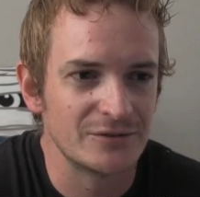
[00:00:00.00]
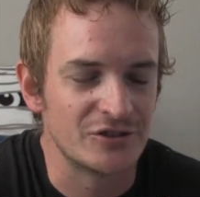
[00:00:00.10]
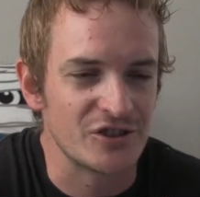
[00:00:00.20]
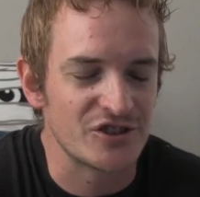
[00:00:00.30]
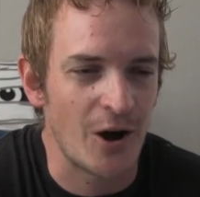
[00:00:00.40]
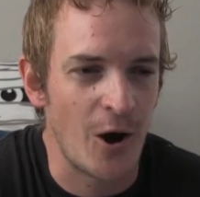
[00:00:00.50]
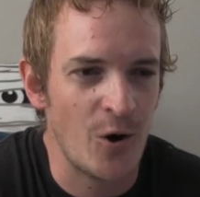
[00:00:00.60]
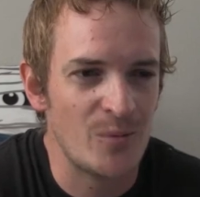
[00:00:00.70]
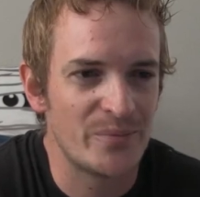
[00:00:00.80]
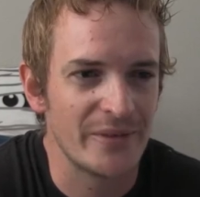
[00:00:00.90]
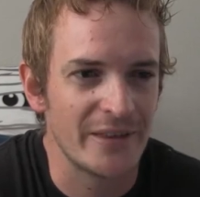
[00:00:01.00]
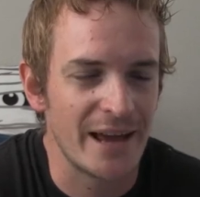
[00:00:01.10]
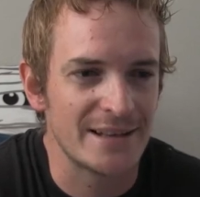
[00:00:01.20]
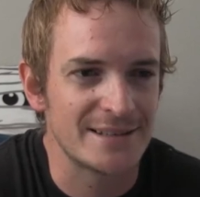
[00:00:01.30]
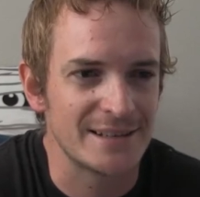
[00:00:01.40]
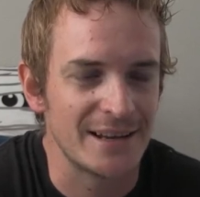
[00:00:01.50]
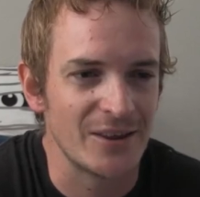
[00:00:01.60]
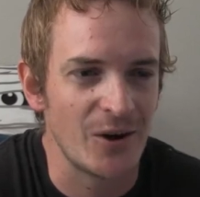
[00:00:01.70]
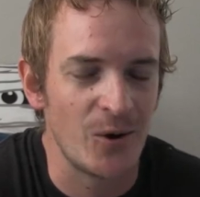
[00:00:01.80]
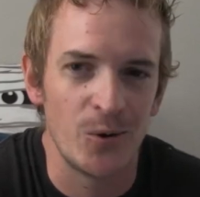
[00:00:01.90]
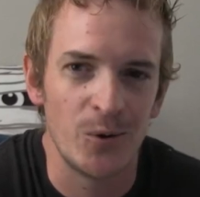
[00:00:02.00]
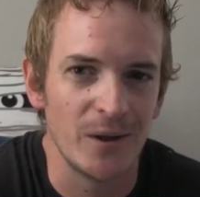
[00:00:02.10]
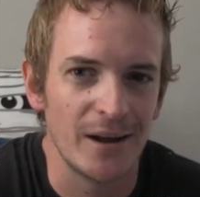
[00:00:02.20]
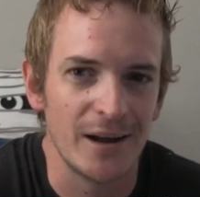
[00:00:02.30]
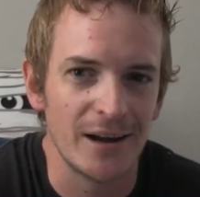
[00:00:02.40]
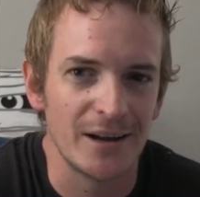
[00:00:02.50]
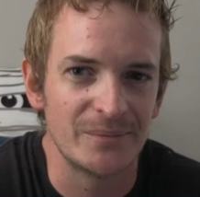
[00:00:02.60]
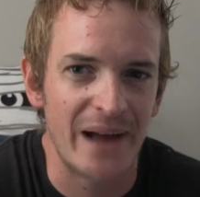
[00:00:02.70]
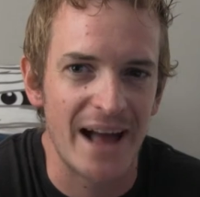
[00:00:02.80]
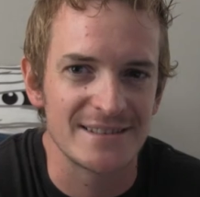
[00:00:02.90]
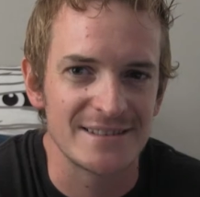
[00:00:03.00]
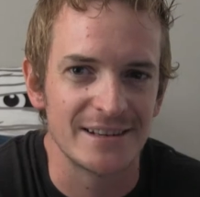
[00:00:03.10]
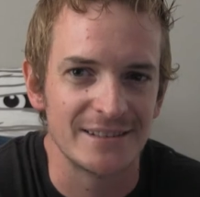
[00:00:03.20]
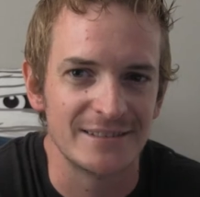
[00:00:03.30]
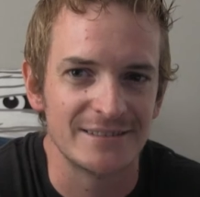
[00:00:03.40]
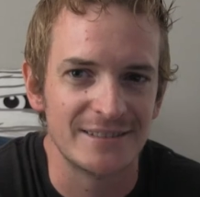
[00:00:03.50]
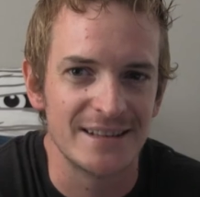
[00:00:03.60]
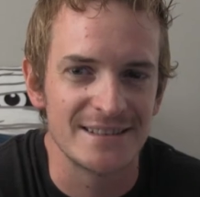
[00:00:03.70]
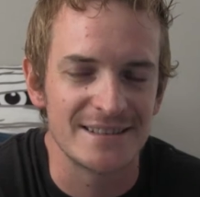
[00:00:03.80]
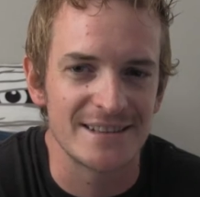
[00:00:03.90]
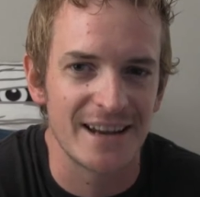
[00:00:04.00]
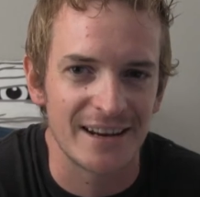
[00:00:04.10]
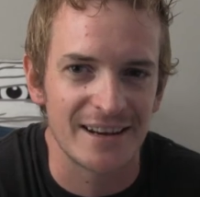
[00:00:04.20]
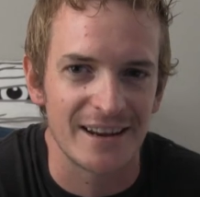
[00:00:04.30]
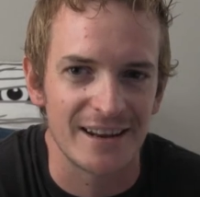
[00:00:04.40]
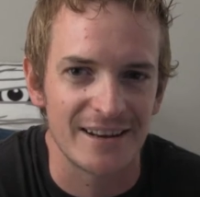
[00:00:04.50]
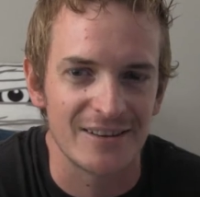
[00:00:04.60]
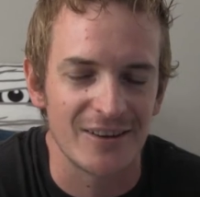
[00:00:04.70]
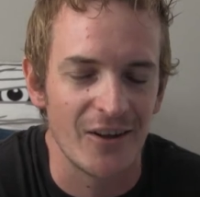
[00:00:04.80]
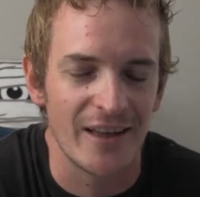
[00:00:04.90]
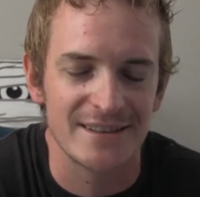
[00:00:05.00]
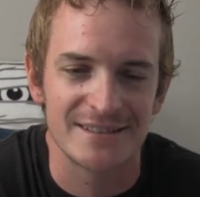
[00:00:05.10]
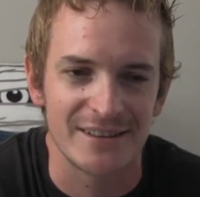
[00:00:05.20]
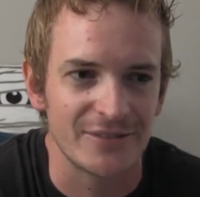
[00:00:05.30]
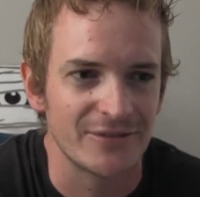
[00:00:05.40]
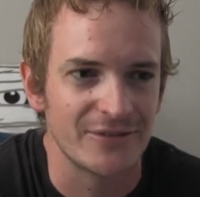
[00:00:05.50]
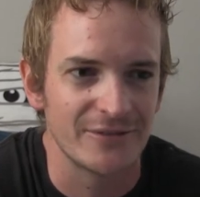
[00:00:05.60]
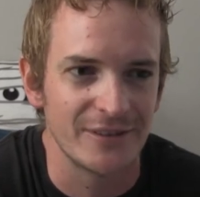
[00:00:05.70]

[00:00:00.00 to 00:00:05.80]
Just hope that the whole Pattinson getting sick and all that stuff,